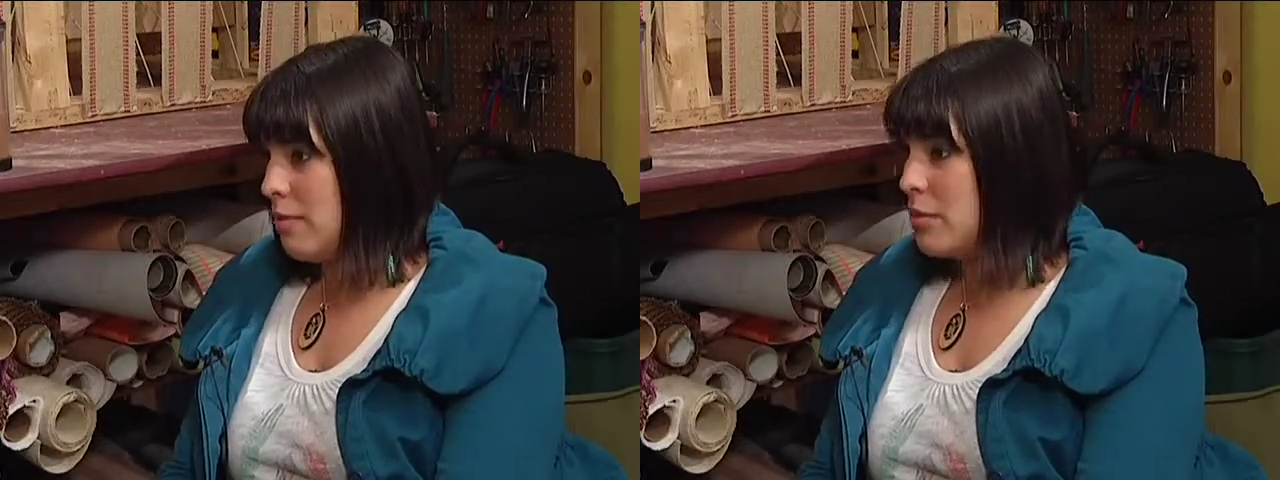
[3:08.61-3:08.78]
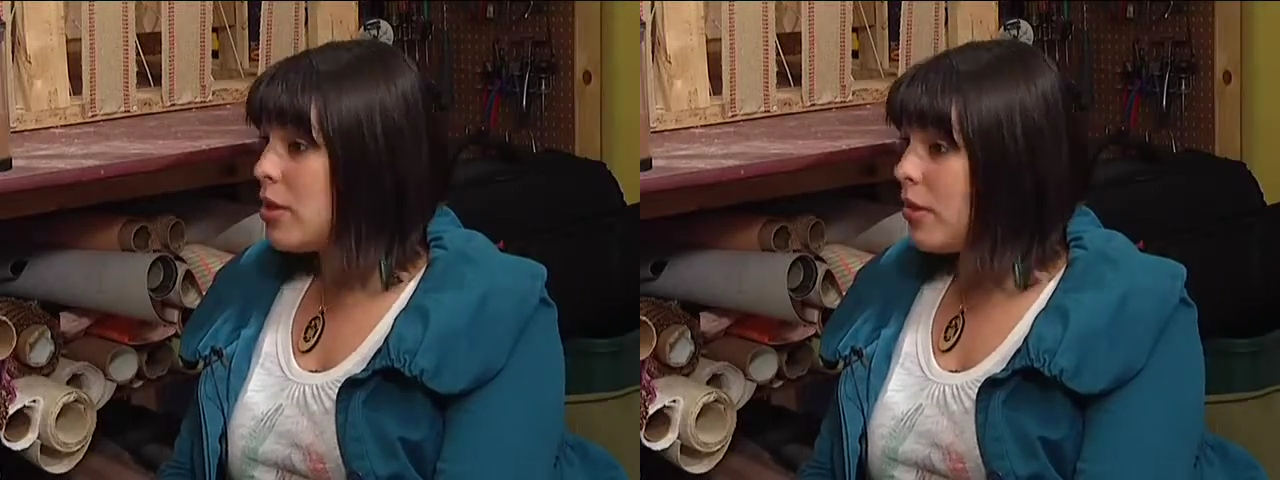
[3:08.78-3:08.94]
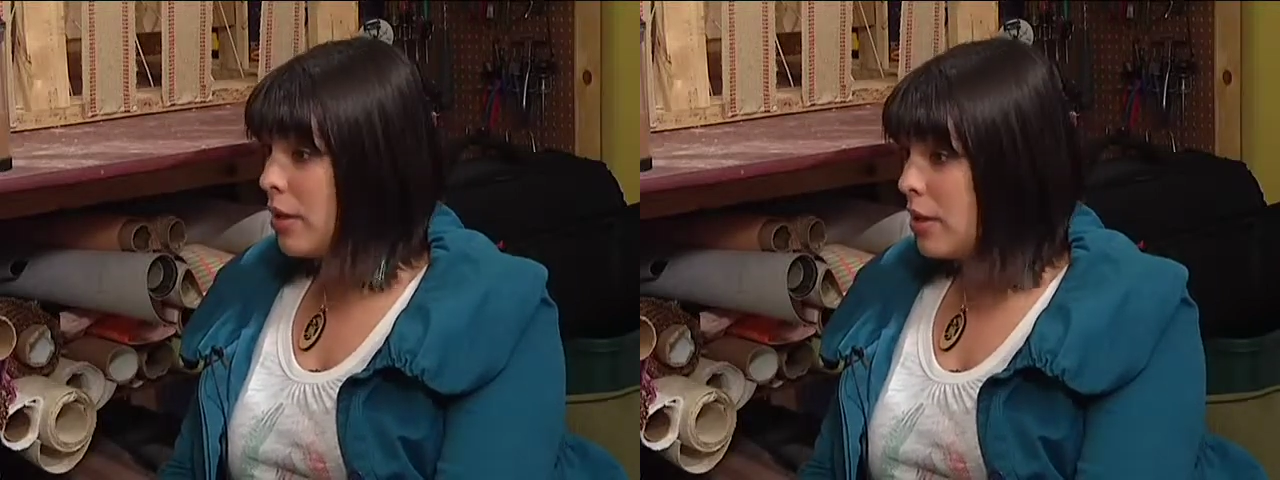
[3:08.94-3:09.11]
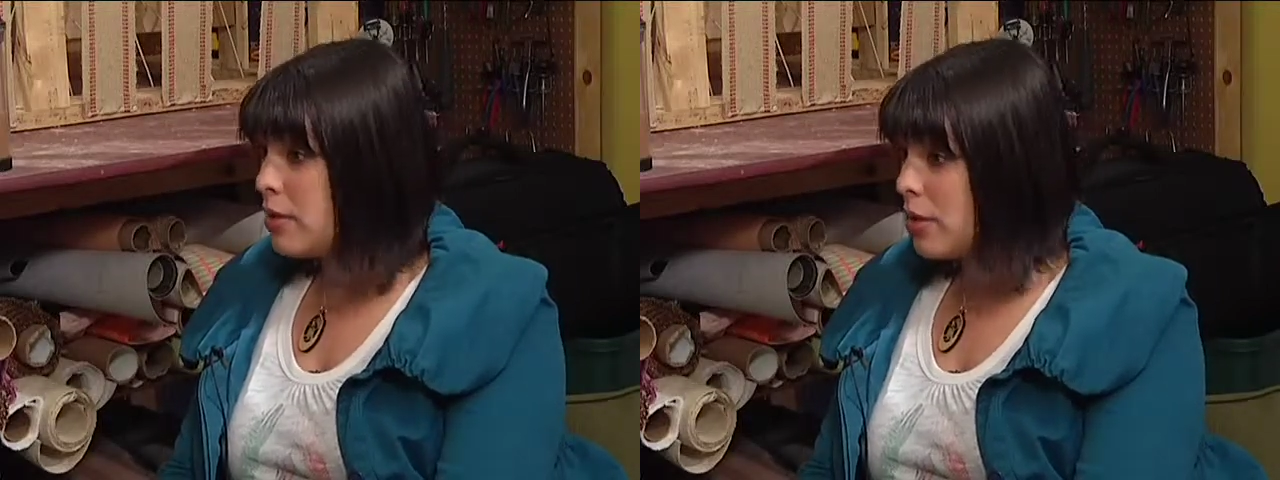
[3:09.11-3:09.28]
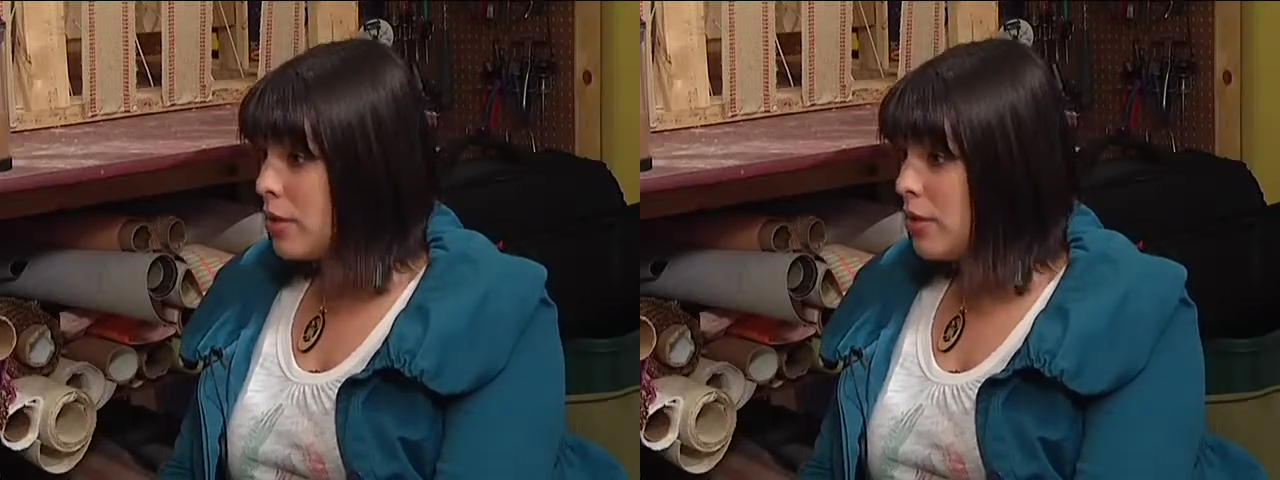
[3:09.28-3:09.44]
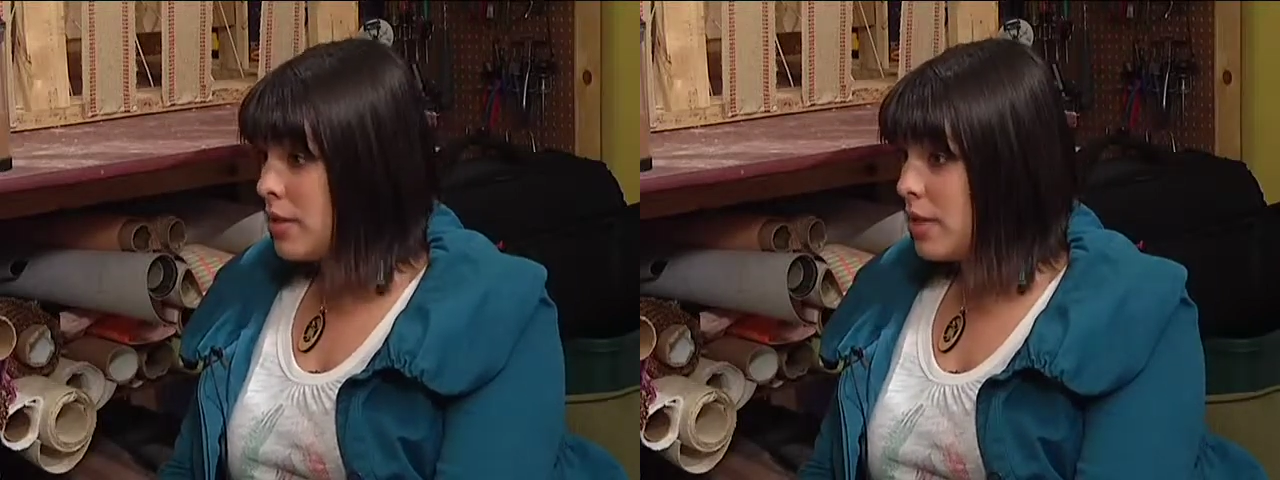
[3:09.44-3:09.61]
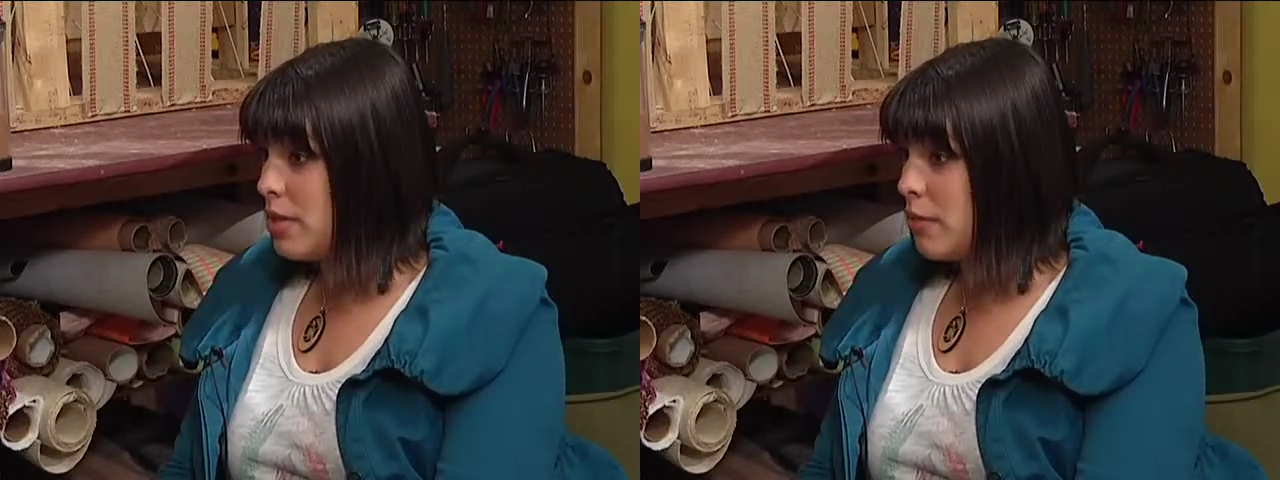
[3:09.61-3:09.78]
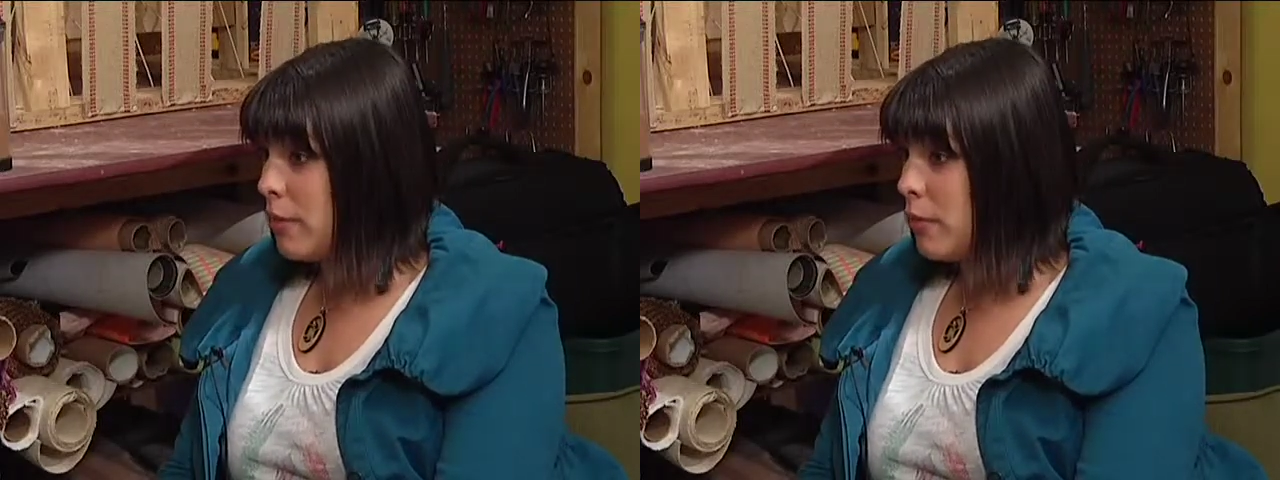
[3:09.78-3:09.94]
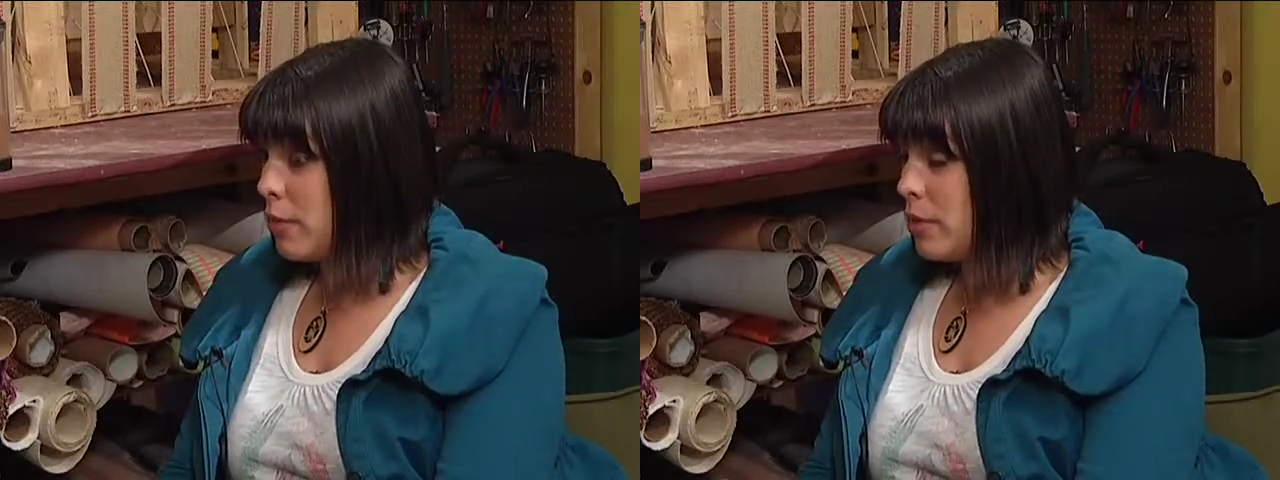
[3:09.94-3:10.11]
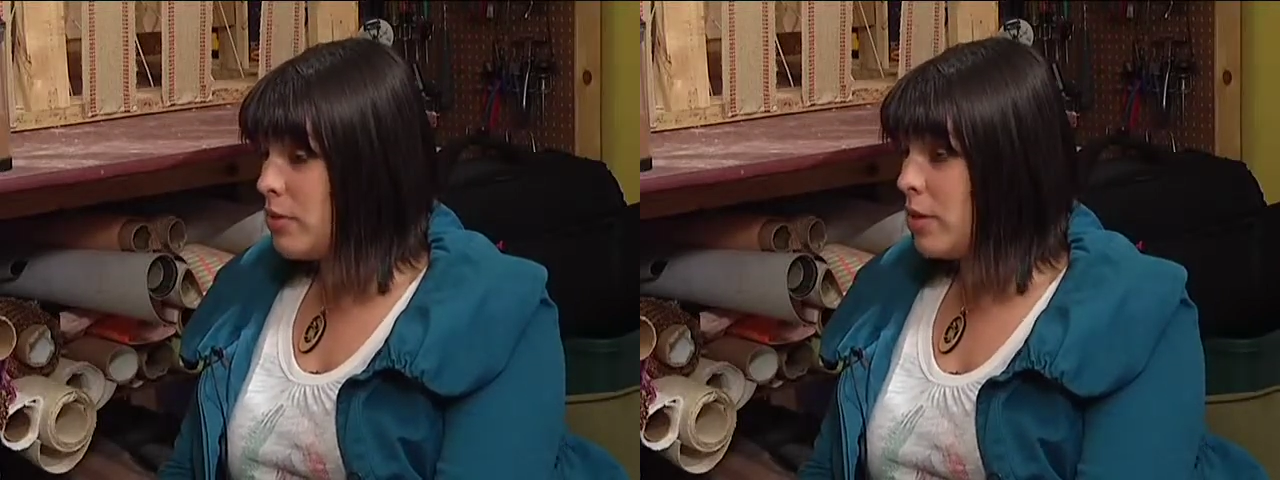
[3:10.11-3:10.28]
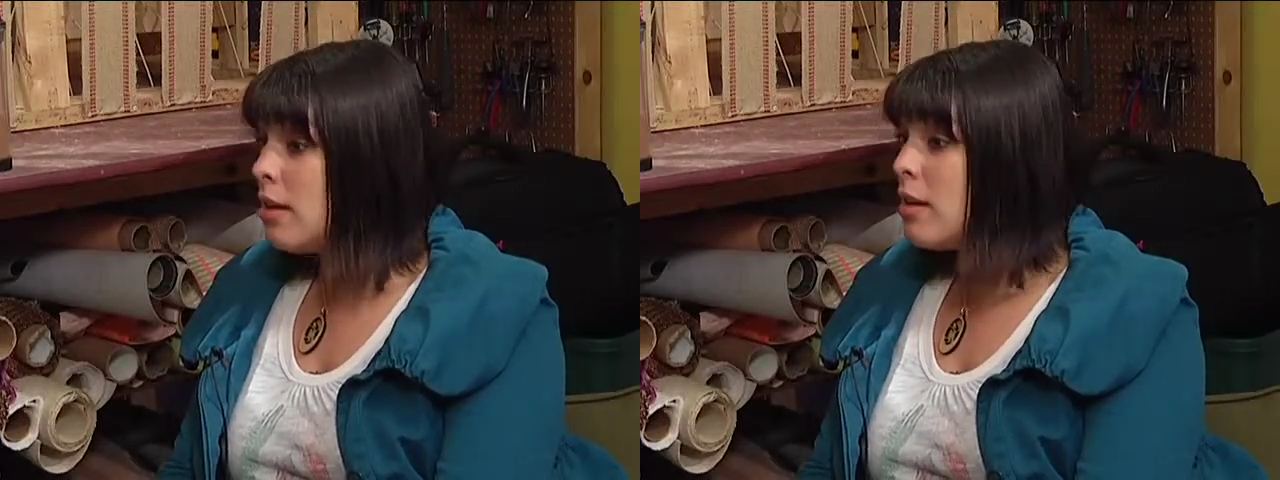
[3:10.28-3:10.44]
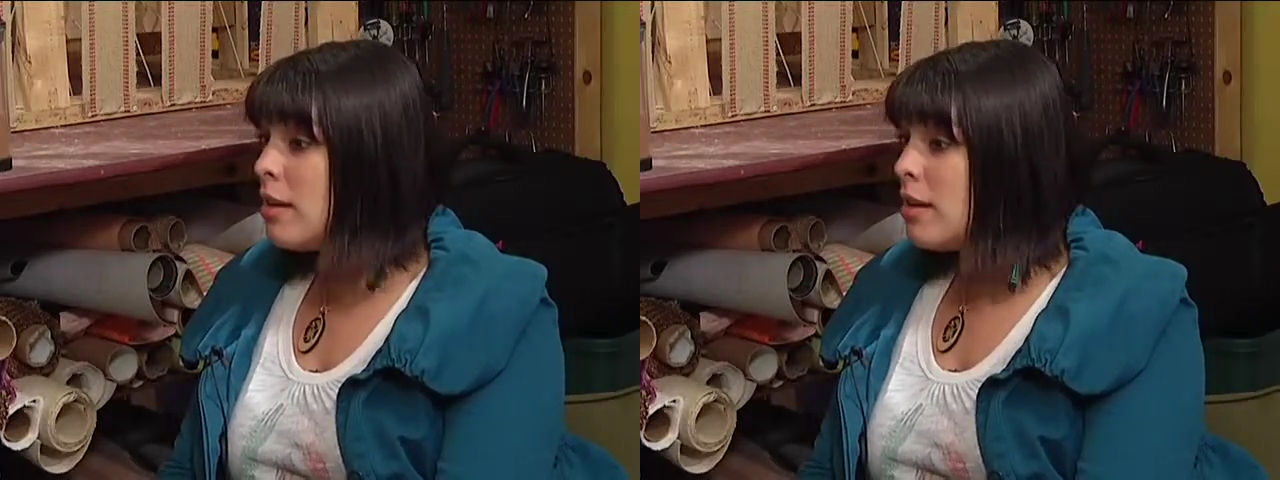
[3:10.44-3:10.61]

materials you're using to refurbish it